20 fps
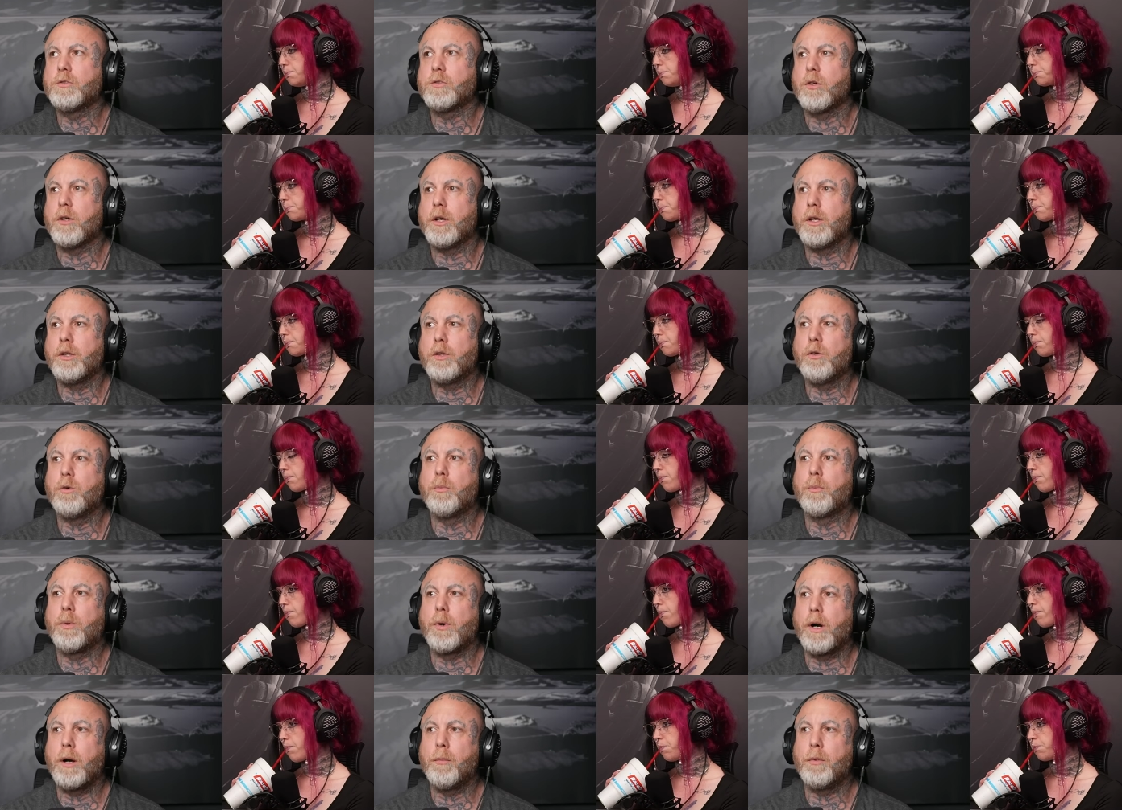Speaker 1: are a you
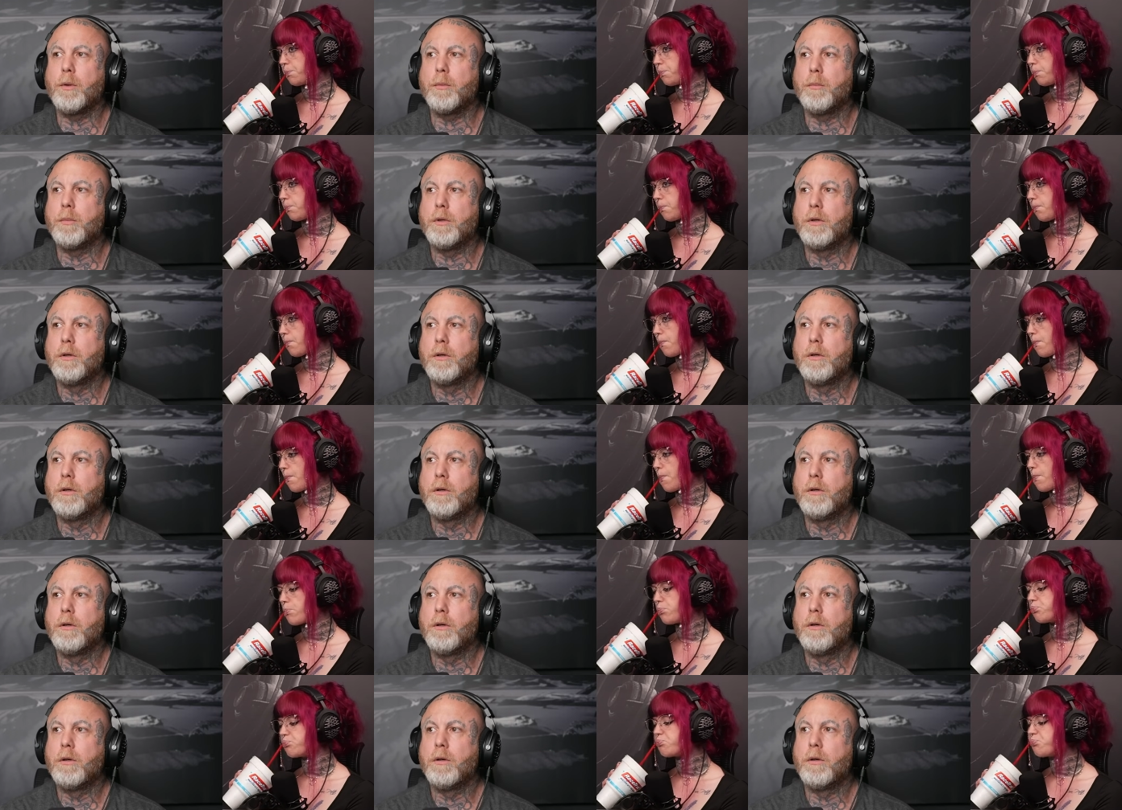problem,
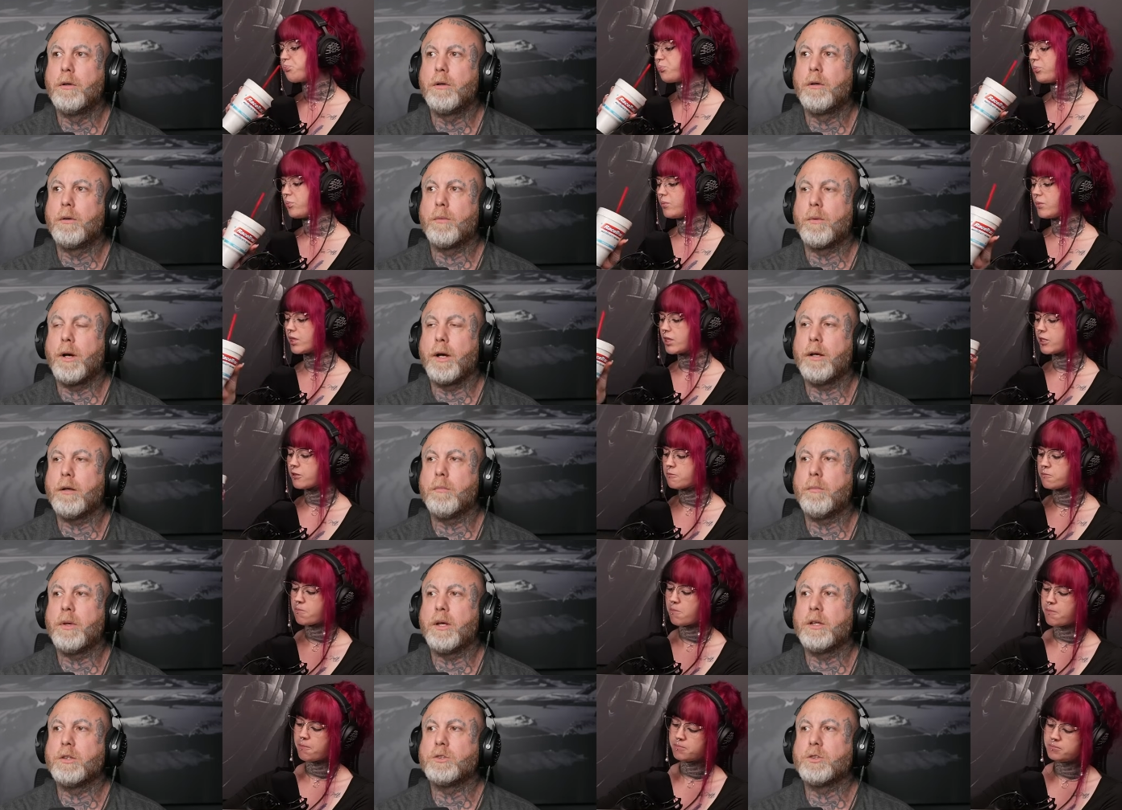right?
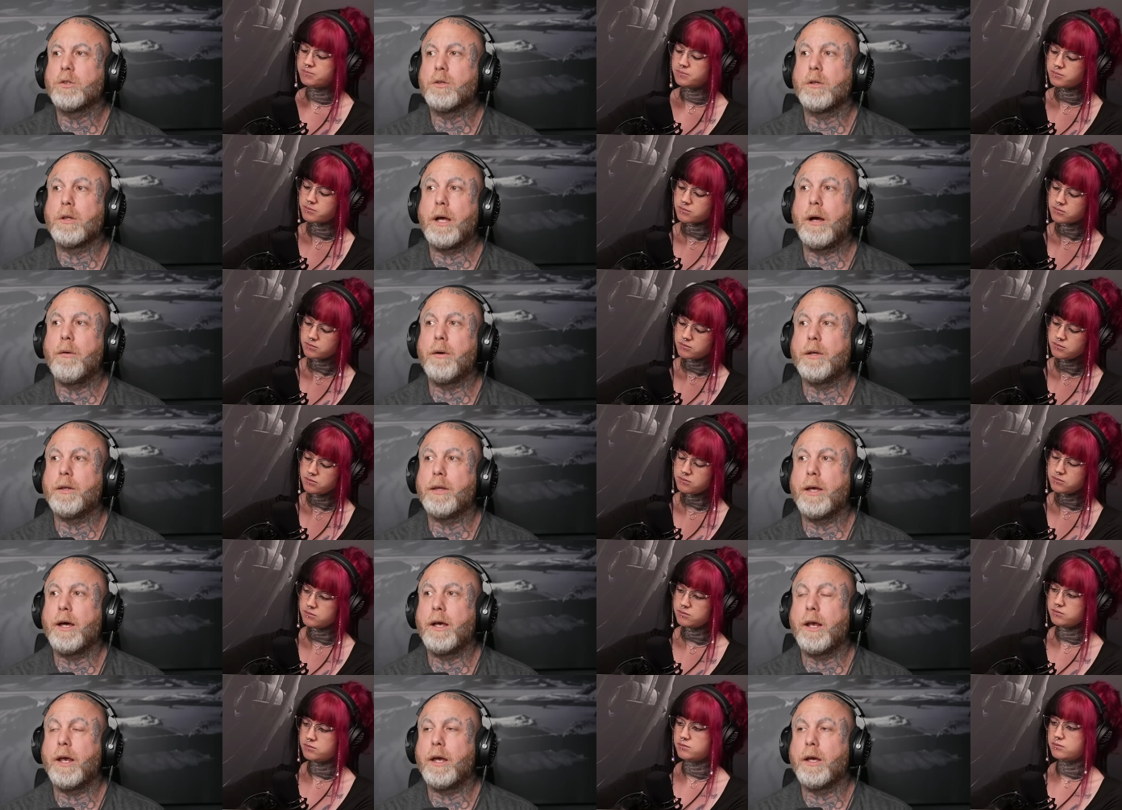Because you're allowing
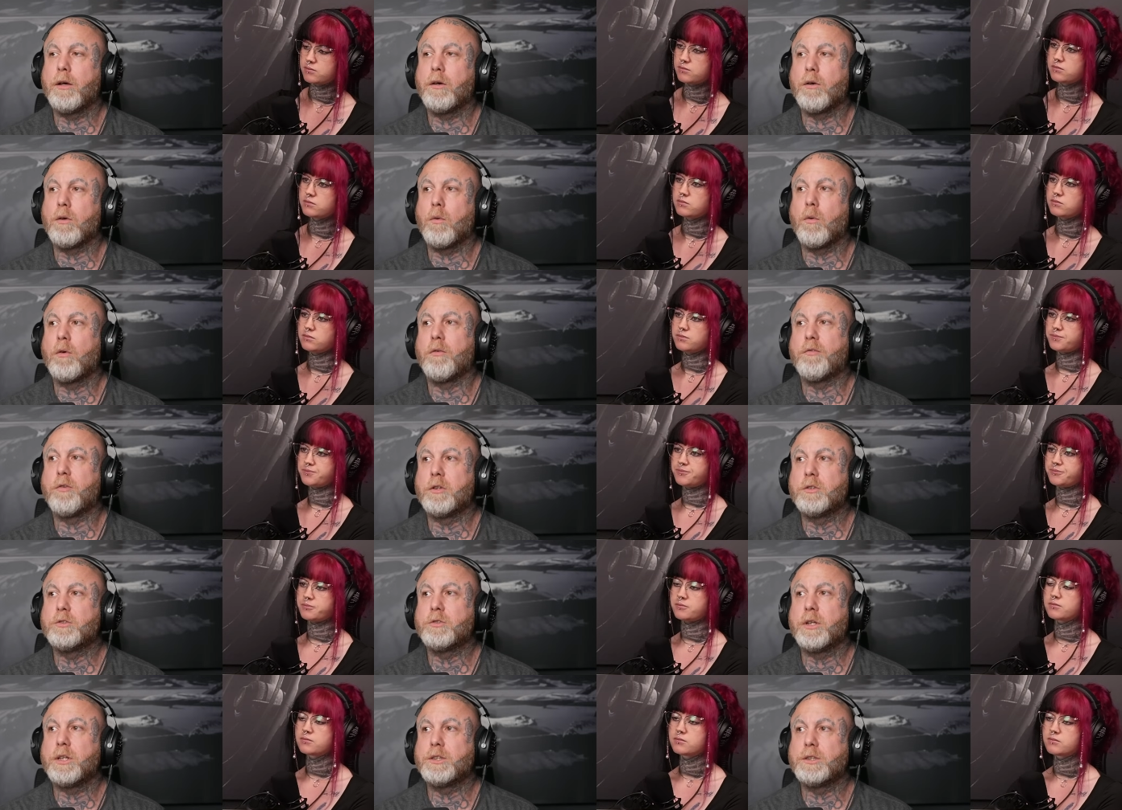that anger or
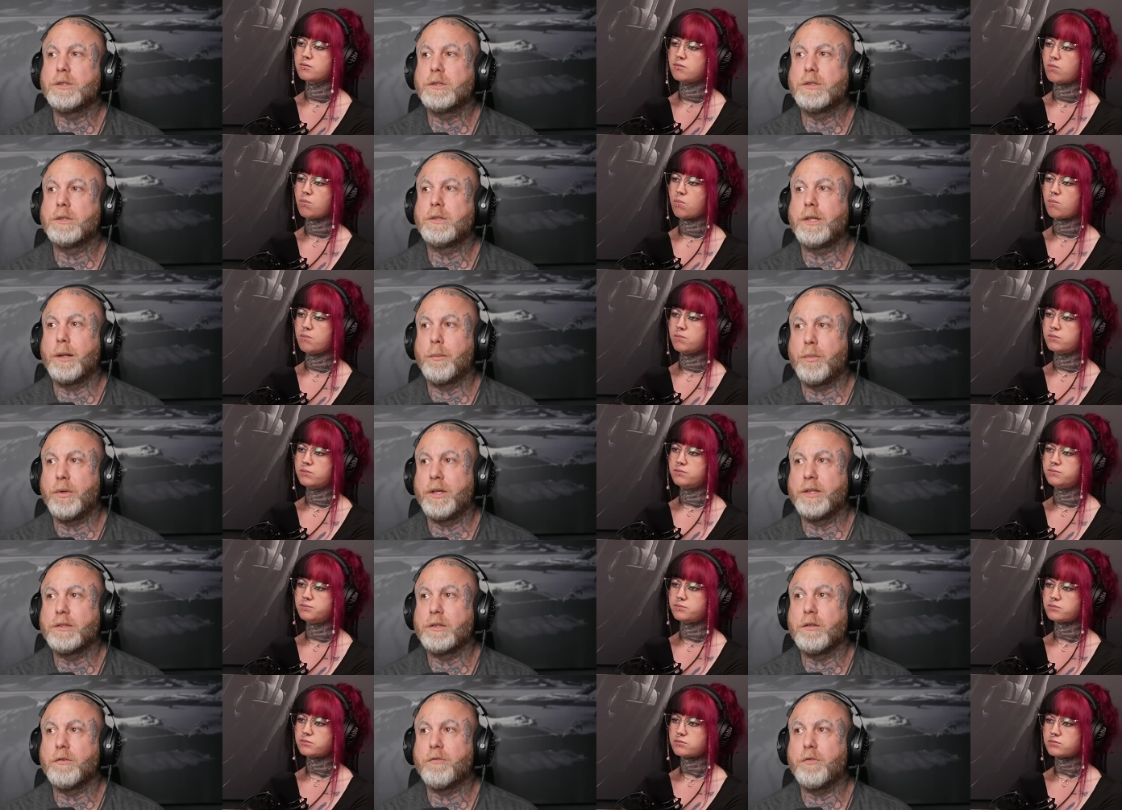frustration to take
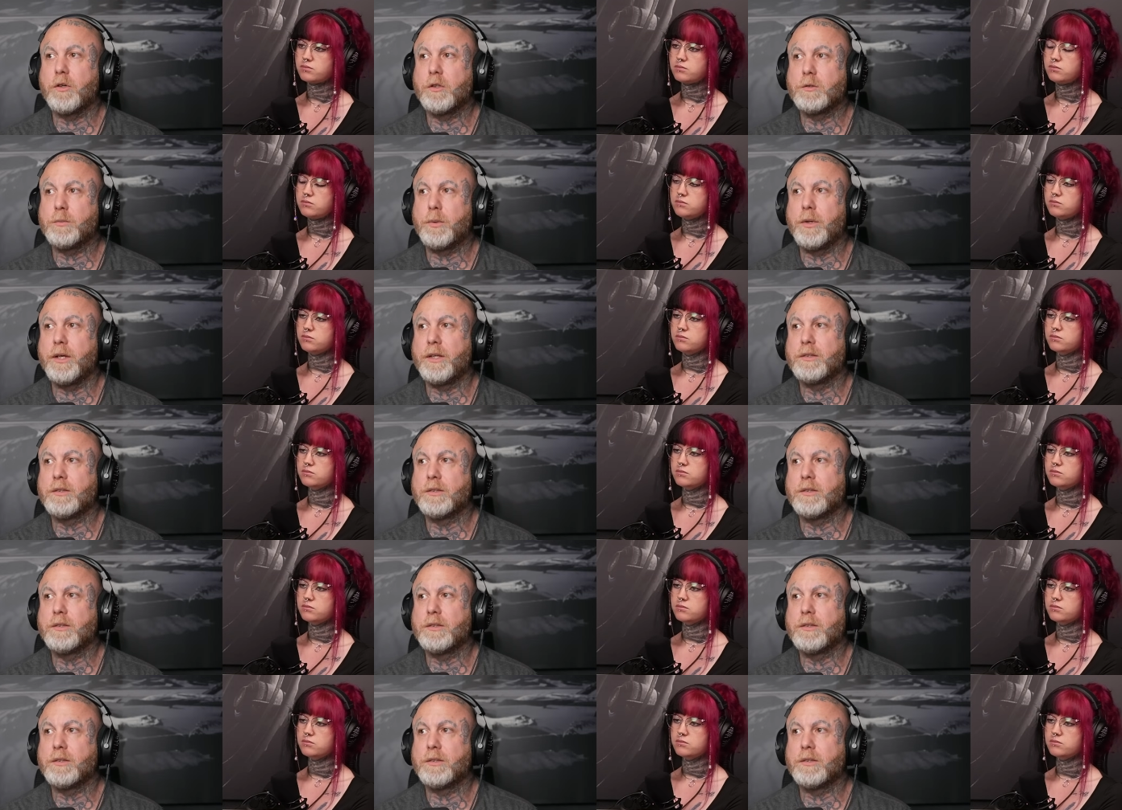place in the first place